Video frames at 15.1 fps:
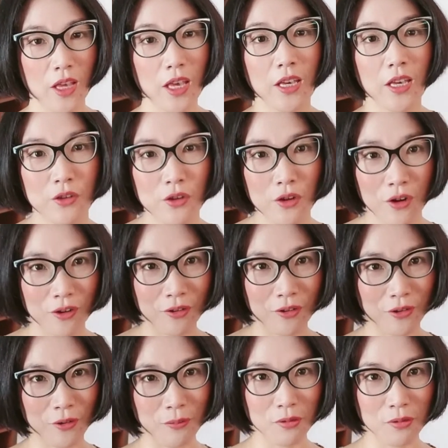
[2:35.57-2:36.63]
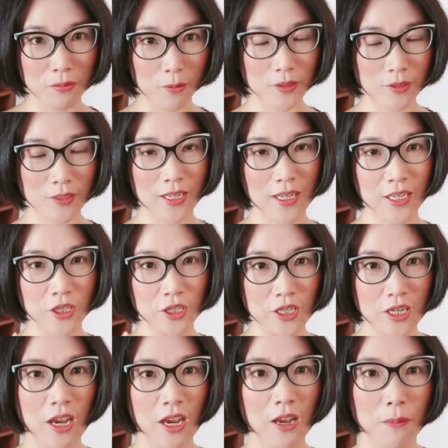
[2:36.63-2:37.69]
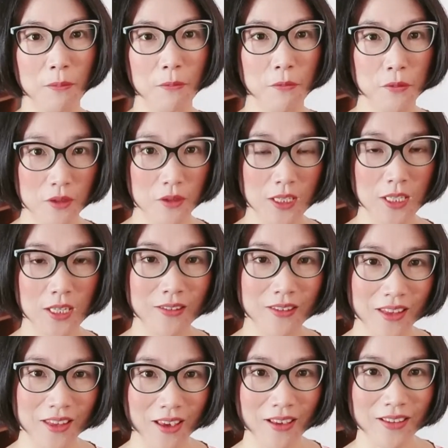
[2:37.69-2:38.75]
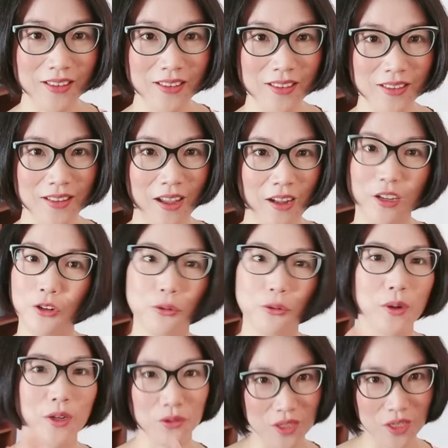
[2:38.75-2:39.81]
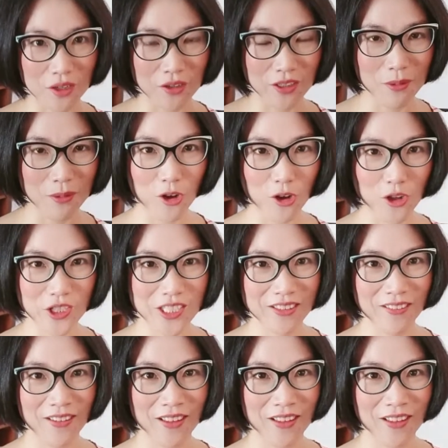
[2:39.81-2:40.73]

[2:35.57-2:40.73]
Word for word: ignore or purposely shape certain things that they don't want to talk about.